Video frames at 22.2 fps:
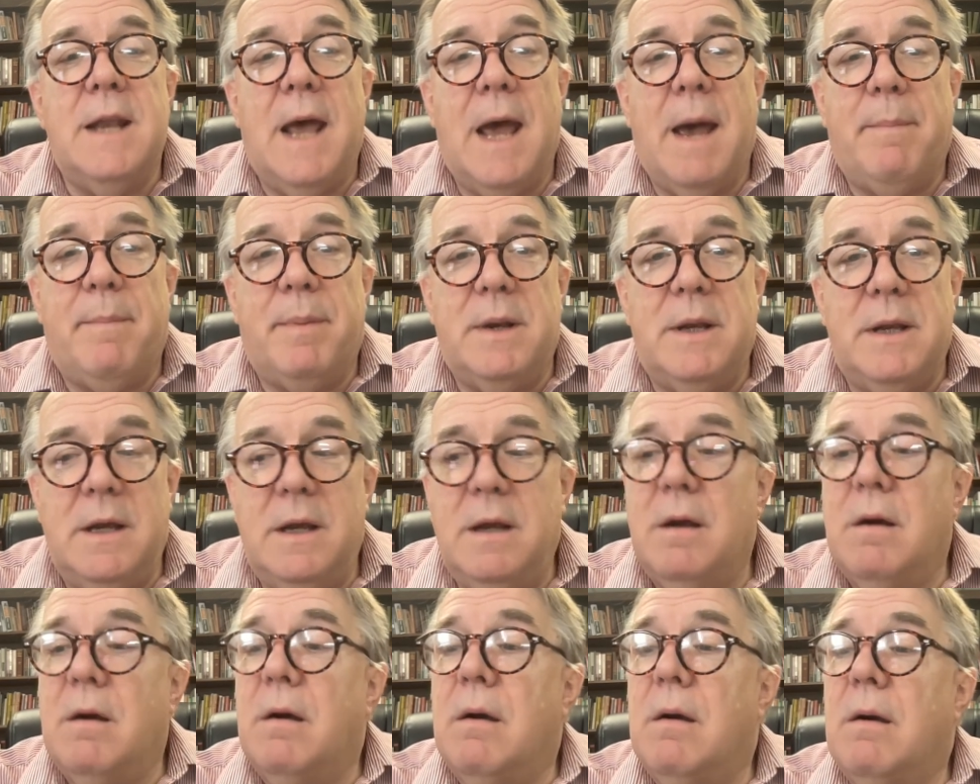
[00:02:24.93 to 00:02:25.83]
happen
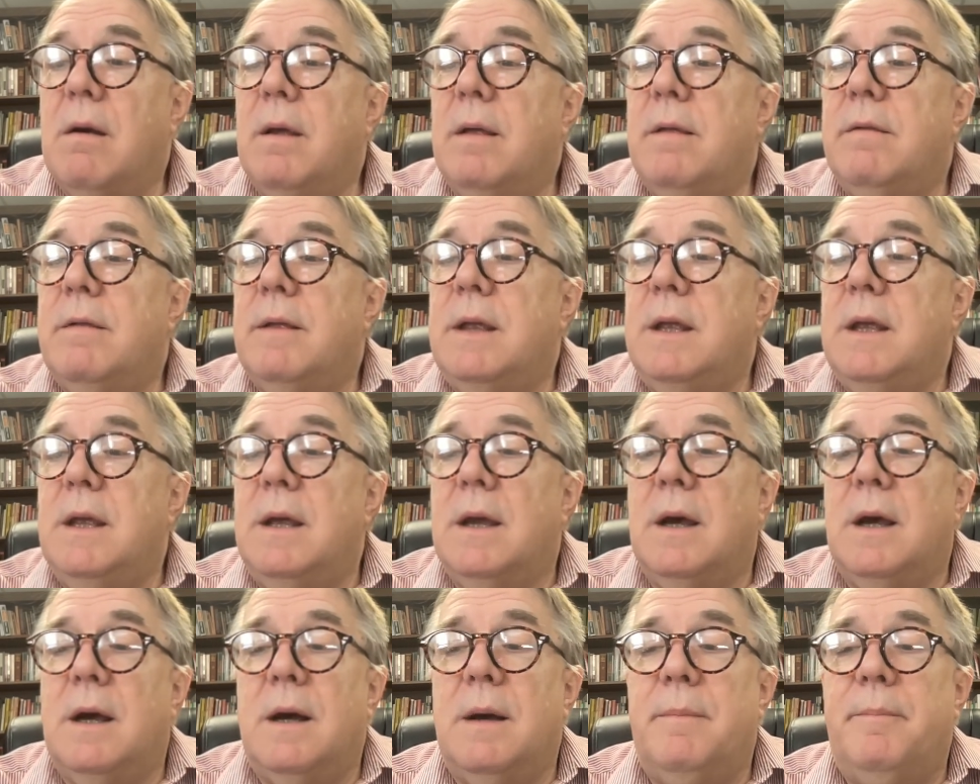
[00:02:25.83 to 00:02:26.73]
here. The
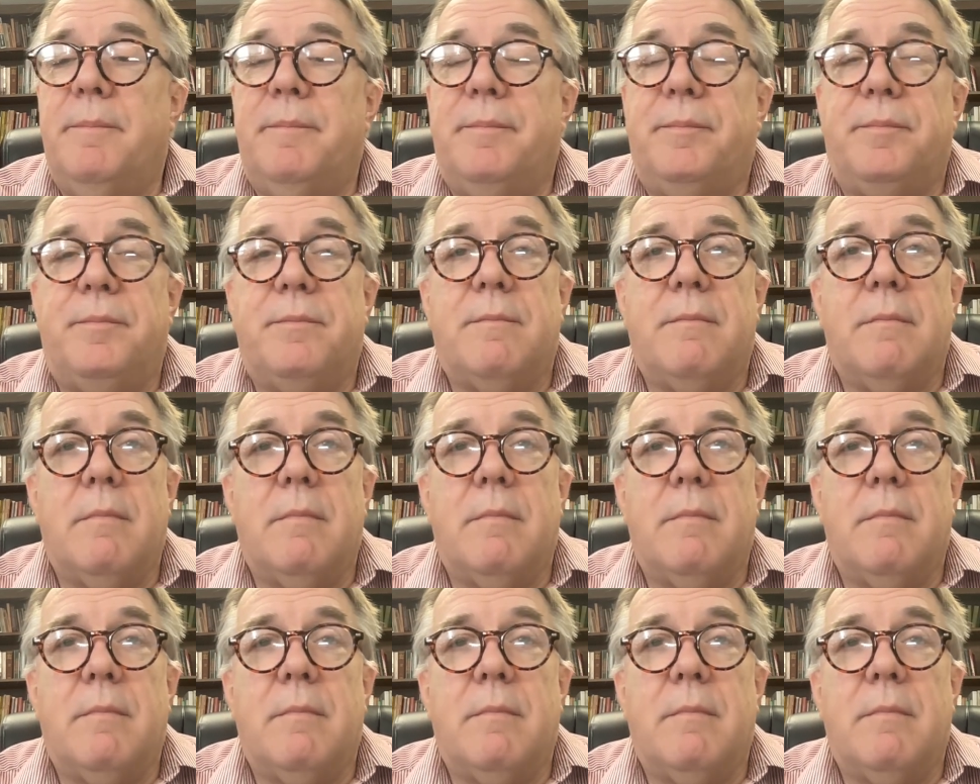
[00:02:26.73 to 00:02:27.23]
um,